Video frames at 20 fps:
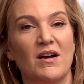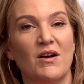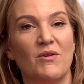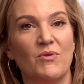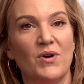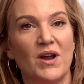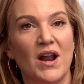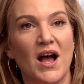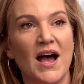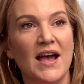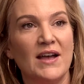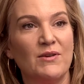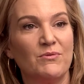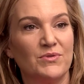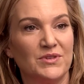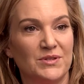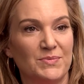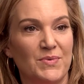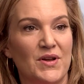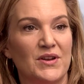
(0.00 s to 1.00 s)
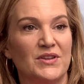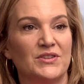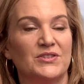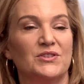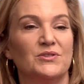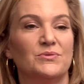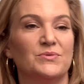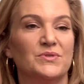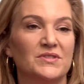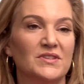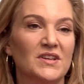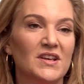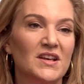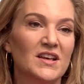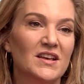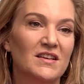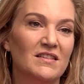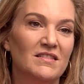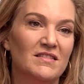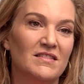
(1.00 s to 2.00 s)
What I responded to was
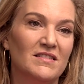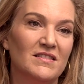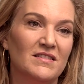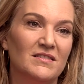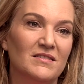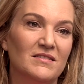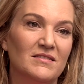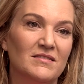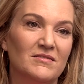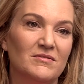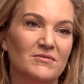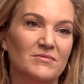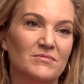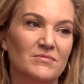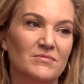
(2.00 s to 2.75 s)
the